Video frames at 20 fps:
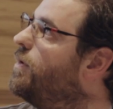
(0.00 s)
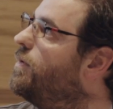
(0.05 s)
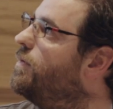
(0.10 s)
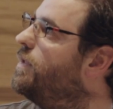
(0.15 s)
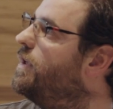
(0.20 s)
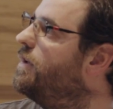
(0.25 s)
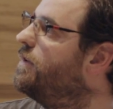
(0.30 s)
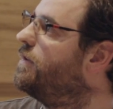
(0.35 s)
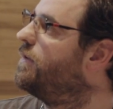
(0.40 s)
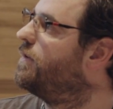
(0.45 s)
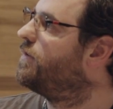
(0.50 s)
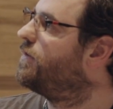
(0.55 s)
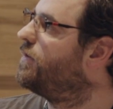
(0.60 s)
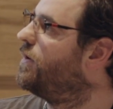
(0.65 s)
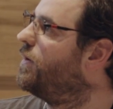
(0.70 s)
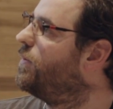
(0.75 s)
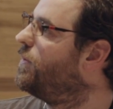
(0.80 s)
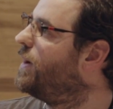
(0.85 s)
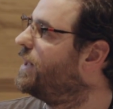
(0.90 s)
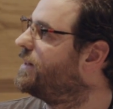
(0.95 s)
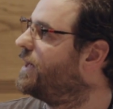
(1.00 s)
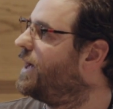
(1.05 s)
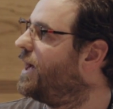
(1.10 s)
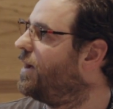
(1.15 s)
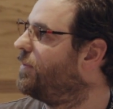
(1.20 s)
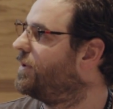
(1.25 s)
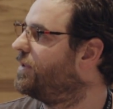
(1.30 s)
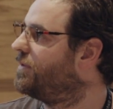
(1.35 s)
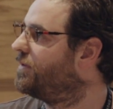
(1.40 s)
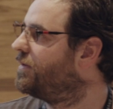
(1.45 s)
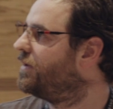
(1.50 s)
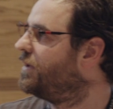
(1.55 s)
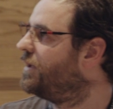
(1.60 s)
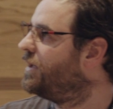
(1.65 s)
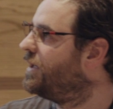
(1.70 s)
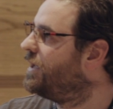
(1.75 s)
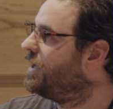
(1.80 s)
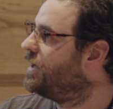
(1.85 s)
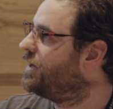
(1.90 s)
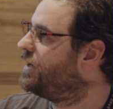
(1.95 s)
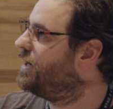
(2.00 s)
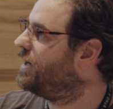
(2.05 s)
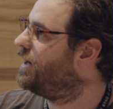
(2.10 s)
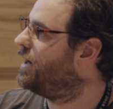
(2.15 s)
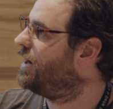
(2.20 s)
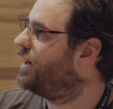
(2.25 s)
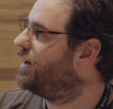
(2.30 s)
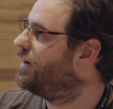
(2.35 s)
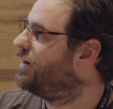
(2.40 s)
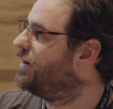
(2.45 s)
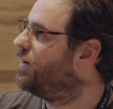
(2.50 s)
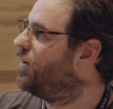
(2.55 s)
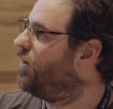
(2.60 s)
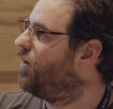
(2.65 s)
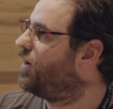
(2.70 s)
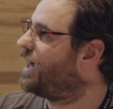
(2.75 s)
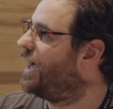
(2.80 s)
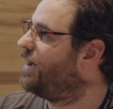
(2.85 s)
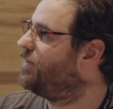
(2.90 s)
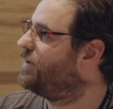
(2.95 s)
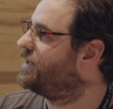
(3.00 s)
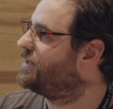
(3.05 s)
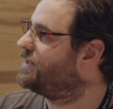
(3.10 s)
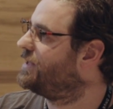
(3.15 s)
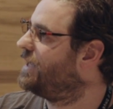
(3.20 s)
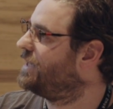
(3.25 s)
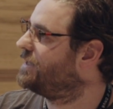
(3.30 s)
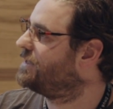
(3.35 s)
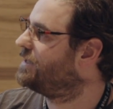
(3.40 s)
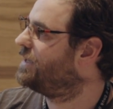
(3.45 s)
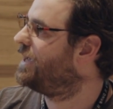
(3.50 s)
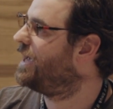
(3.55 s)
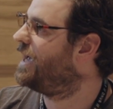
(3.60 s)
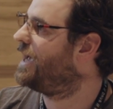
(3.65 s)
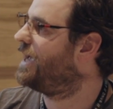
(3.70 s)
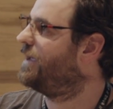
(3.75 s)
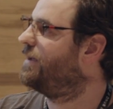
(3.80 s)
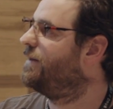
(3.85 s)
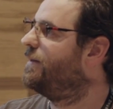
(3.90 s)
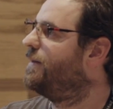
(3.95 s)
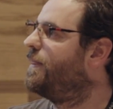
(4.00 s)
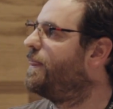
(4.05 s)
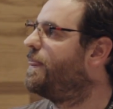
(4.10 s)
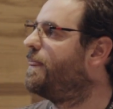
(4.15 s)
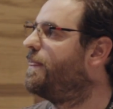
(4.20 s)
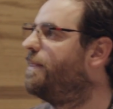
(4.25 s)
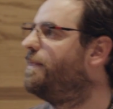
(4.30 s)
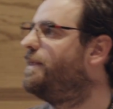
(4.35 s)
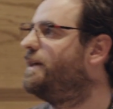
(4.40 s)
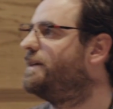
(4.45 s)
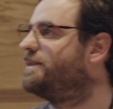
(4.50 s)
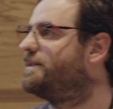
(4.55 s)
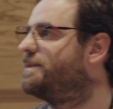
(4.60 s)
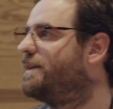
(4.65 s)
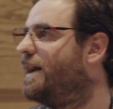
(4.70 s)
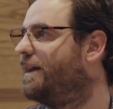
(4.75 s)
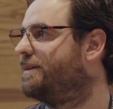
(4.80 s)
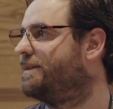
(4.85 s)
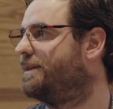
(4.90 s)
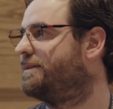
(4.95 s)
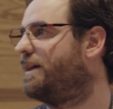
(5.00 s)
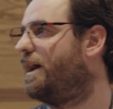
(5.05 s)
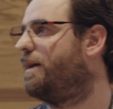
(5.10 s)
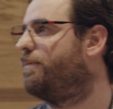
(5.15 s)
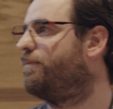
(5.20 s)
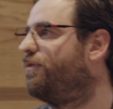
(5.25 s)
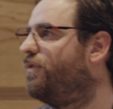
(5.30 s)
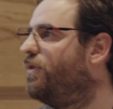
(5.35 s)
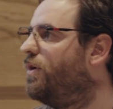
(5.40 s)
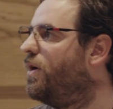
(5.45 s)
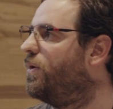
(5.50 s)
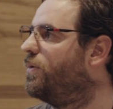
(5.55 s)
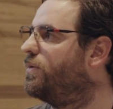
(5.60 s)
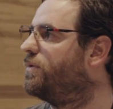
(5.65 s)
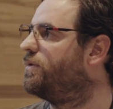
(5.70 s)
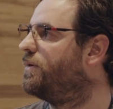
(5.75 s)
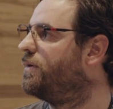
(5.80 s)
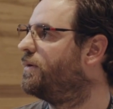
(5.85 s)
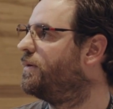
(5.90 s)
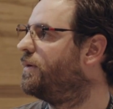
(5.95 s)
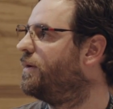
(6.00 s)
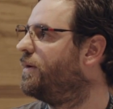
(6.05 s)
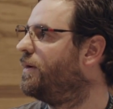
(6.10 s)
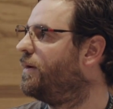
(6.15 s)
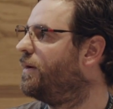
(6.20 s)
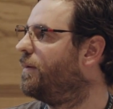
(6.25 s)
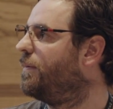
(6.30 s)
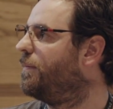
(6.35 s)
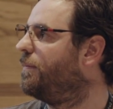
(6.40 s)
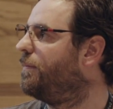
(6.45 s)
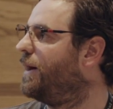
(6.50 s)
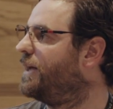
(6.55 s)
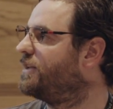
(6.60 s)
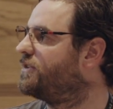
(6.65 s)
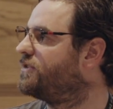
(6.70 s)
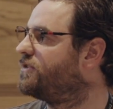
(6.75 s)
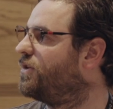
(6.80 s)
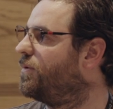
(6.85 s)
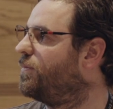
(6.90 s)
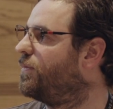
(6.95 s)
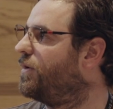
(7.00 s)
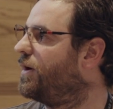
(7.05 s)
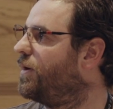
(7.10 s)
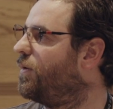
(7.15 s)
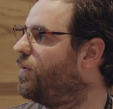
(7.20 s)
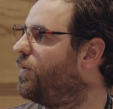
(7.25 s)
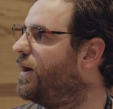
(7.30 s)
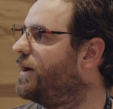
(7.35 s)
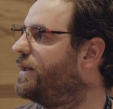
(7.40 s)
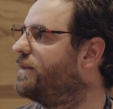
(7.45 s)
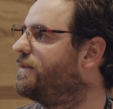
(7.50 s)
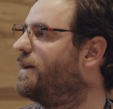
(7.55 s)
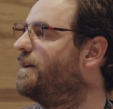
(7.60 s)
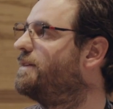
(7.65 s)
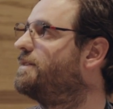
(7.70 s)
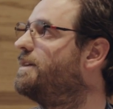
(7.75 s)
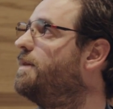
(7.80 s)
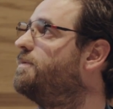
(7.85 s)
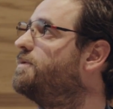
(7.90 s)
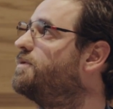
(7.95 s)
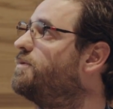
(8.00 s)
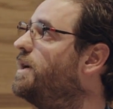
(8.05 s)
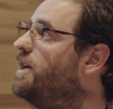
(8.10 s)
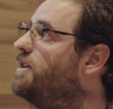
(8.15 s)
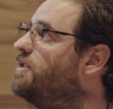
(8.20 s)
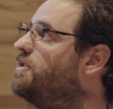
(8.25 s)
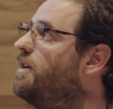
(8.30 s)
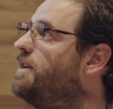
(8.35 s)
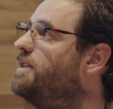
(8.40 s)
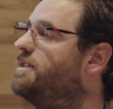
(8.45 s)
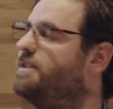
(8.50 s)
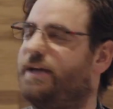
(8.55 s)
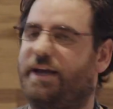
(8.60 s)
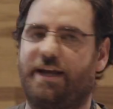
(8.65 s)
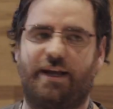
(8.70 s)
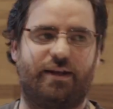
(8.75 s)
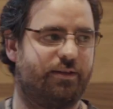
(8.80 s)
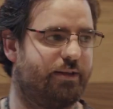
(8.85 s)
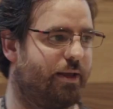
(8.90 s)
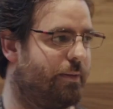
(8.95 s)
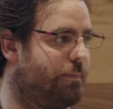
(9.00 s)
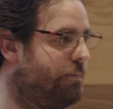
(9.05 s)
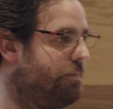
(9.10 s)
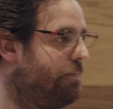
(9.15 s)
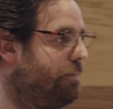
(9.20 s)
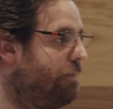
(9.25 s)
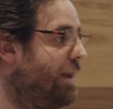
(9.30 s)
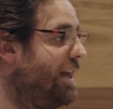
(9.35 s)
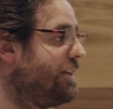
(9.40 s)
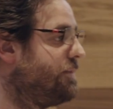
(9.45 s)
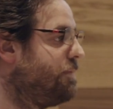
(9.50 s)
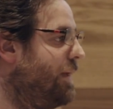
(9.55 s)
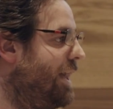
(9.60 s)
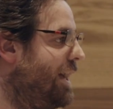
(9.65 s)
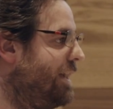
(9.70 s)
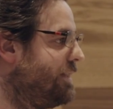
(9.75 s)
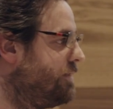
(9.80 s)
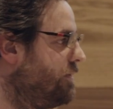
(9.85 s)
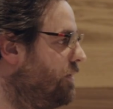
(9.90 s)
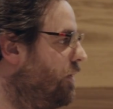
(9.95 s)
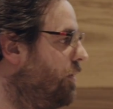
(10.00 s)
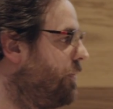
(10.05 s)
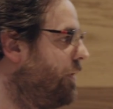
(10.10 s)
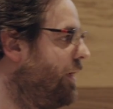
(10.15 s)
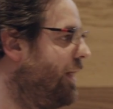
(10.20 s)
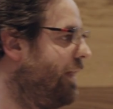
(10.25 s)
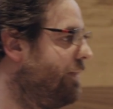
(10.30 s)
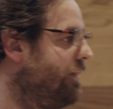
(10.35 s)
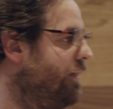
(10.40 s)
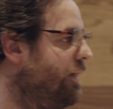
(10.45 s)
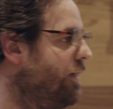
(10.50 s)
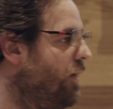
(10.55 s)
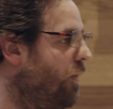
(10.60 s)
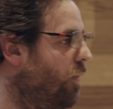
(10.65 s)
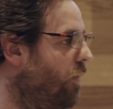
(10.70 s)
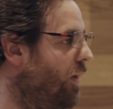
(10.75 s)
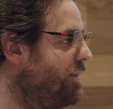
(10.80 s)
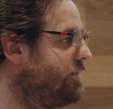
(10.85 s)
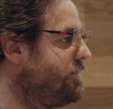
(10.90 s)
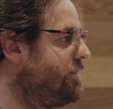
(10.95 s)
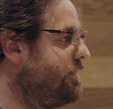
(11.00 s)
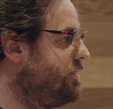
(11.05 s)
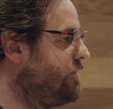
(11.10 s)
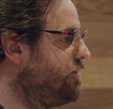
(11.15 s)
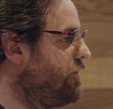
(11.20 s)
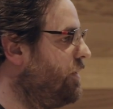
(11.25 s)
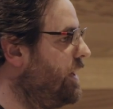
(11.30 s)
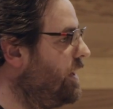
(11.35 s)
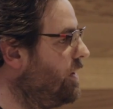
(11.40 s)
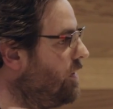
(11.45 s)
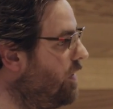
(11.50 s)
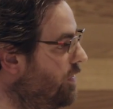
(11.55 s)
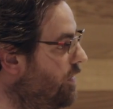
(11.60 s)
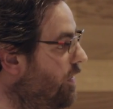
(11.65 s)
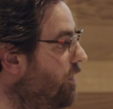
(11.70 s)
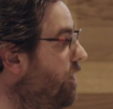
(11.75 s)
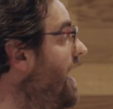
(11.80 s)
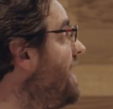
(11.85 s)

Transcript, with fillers: remove this. So what happens? Here, OCaml says, hey, this has a type float, but somewhere wanted a type string. So it's saying the plus plus operand wants a string on the